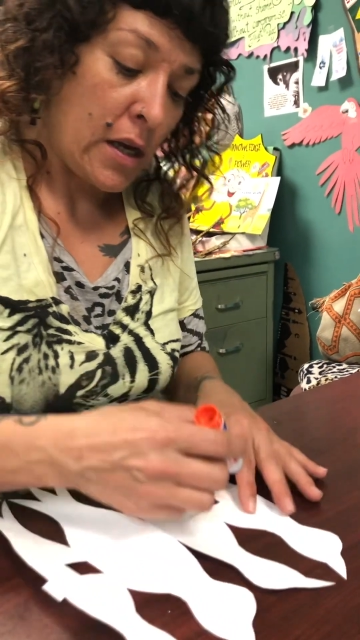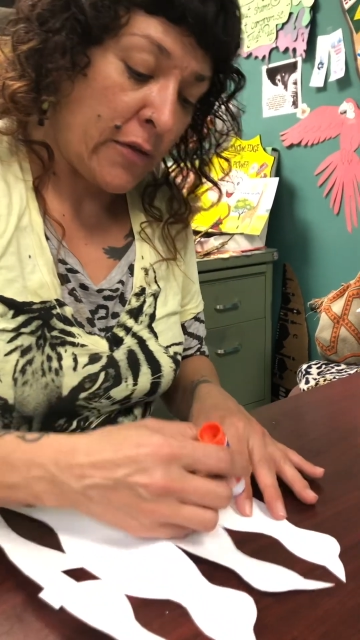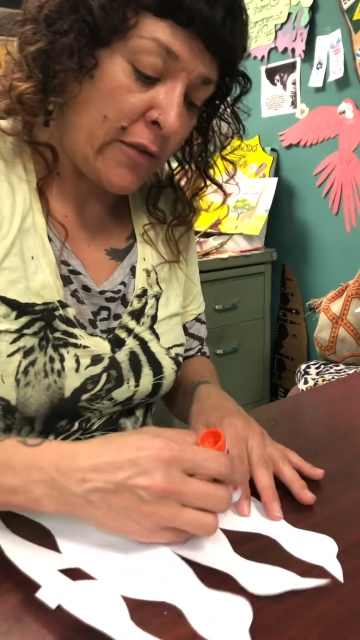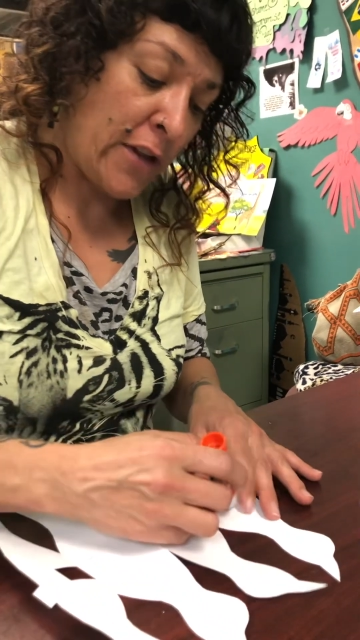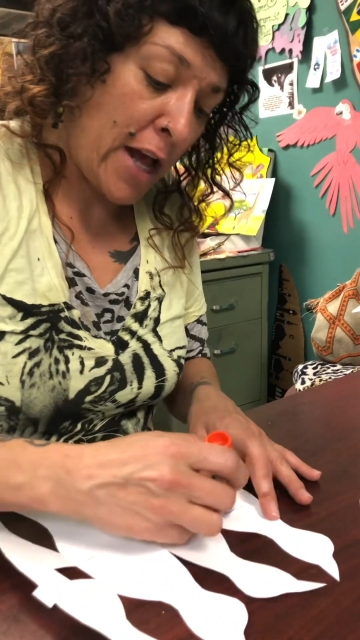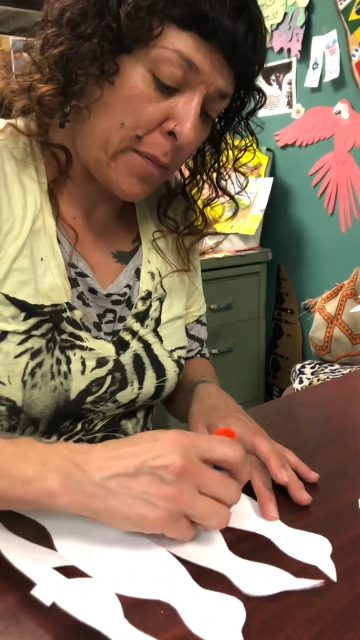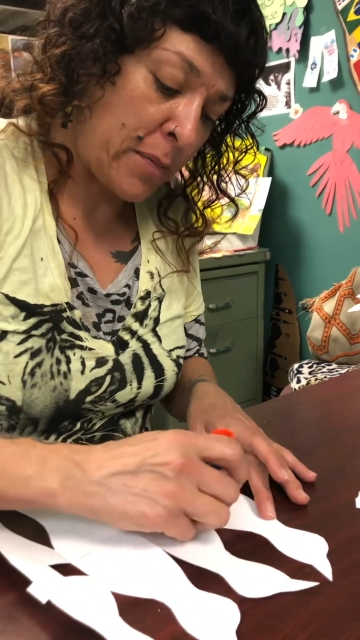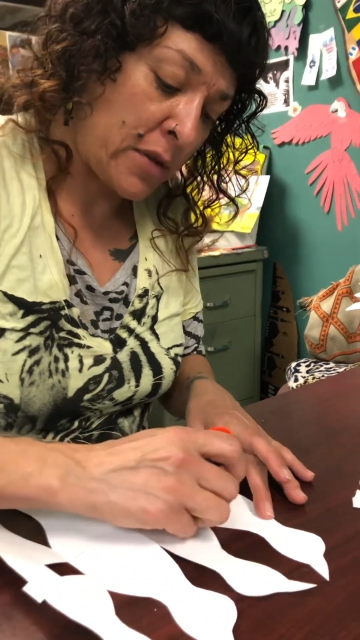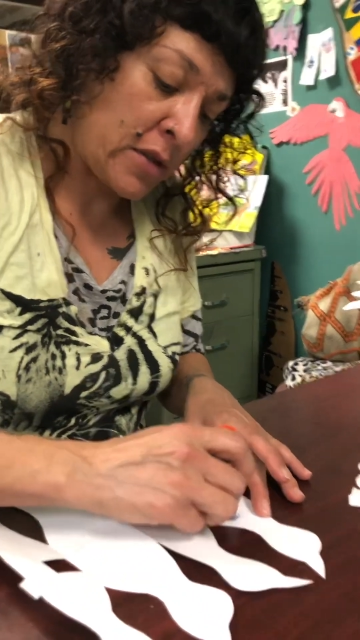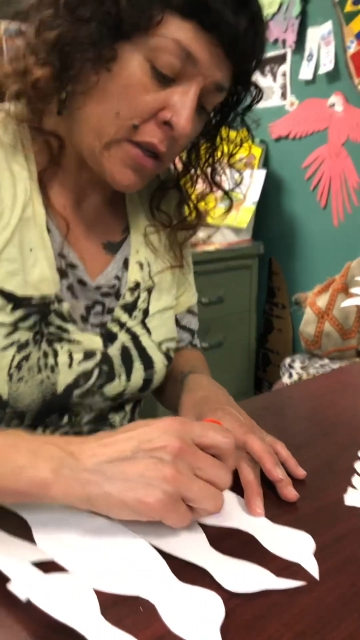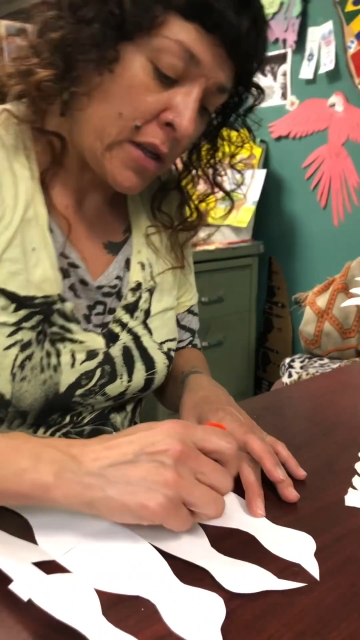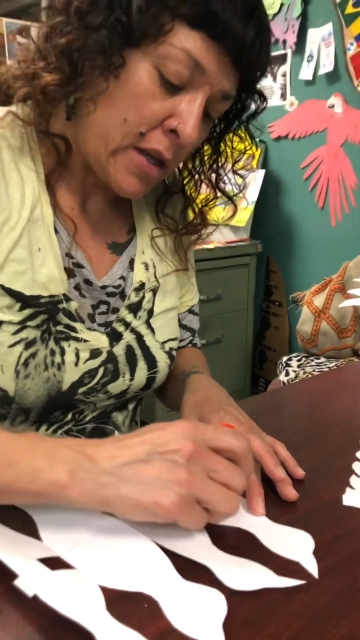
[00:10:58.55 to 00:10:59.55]

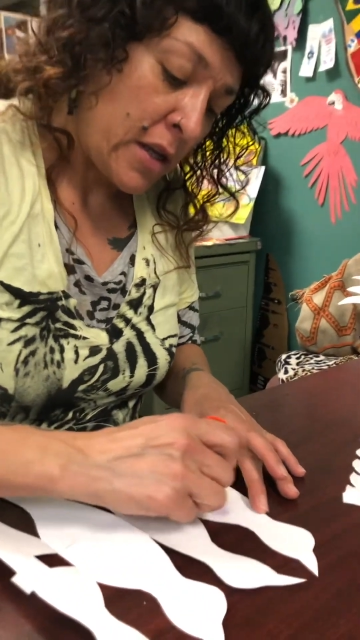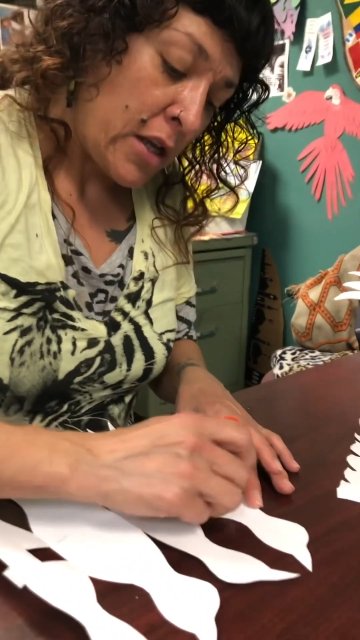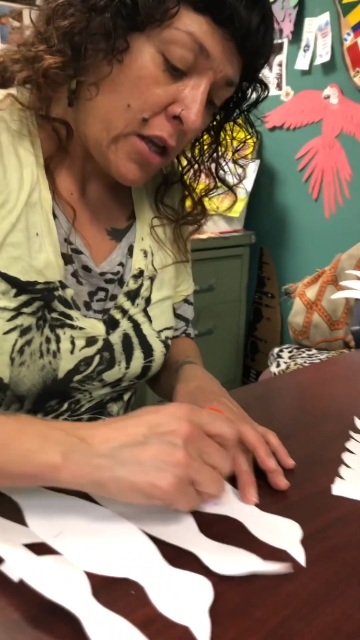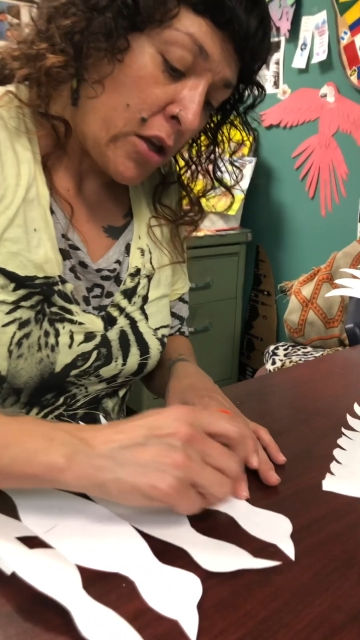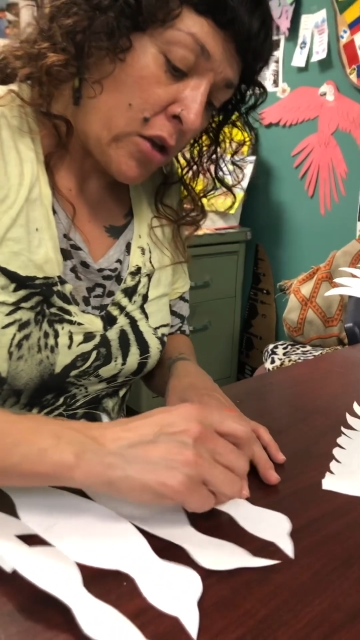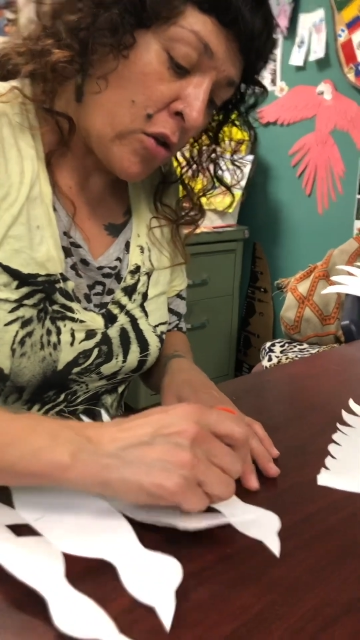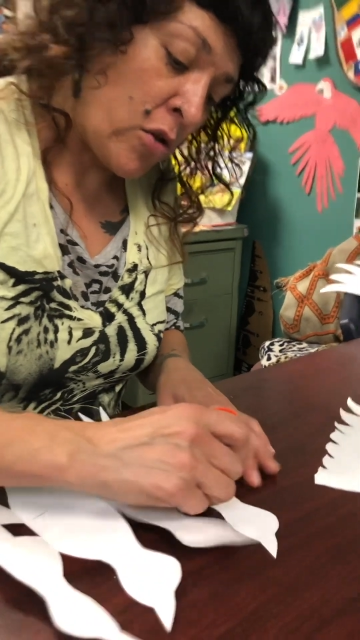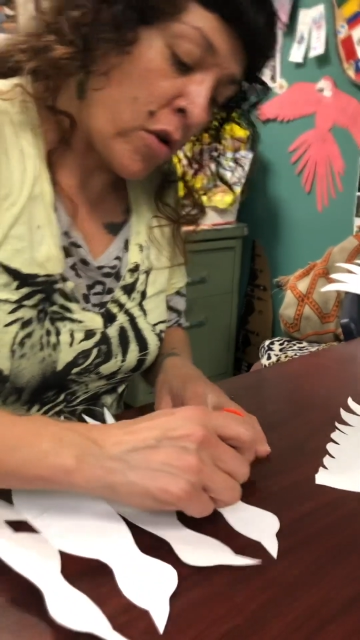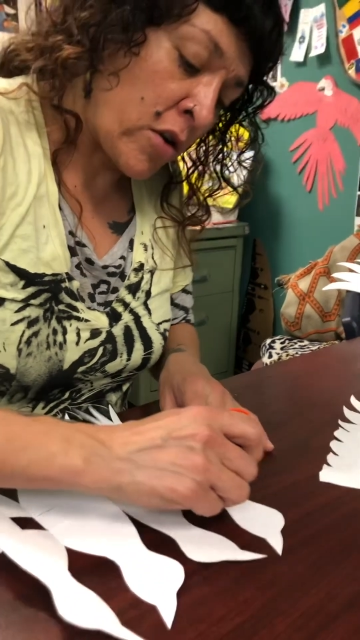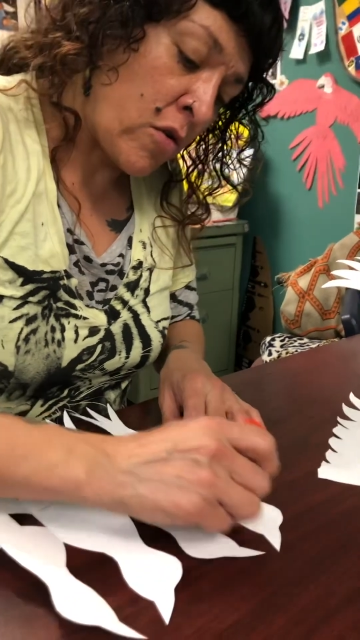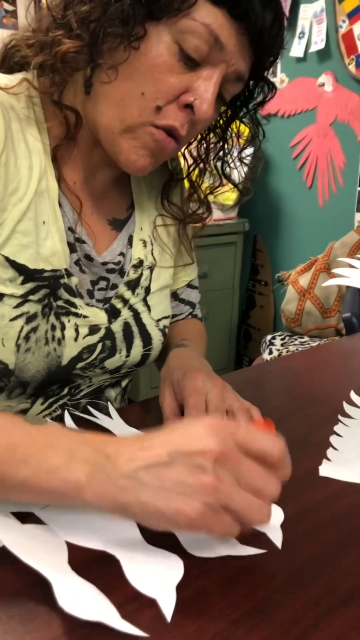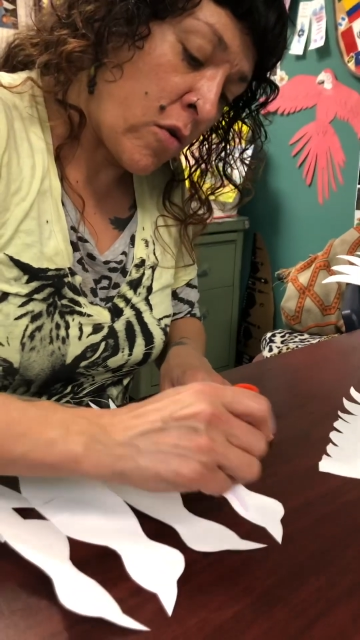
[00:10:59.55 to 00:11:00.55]
flaps. You
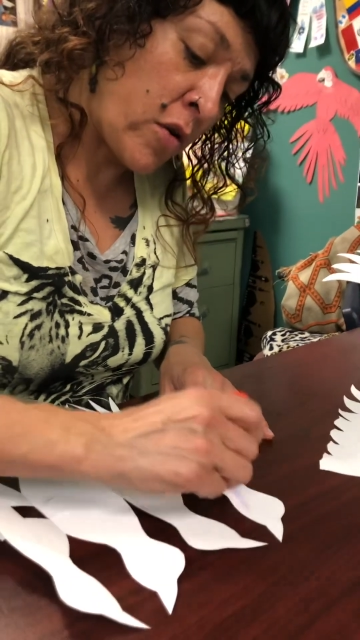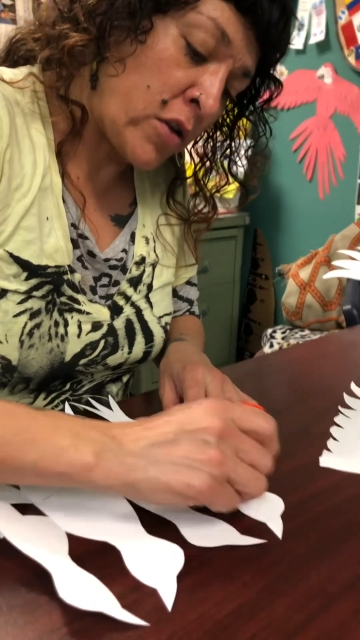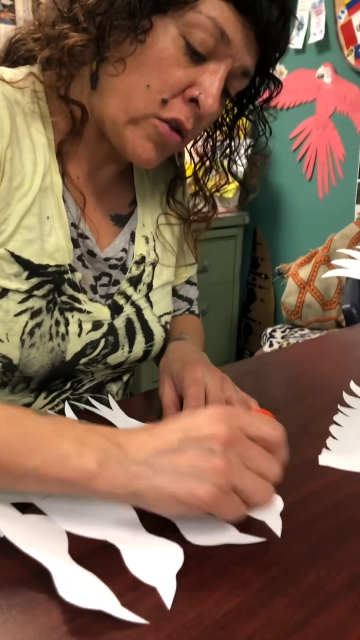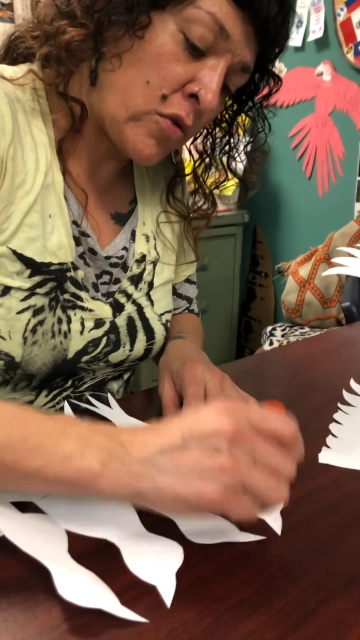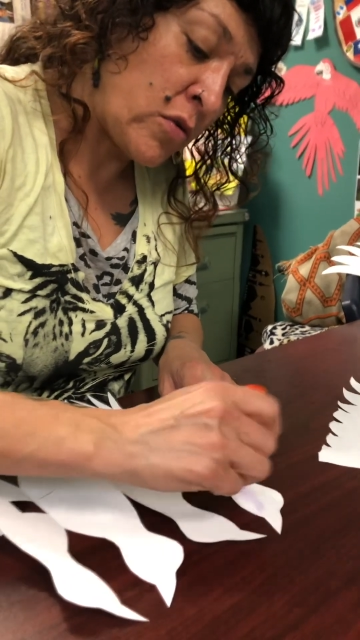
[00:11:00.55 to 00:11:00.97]
are going to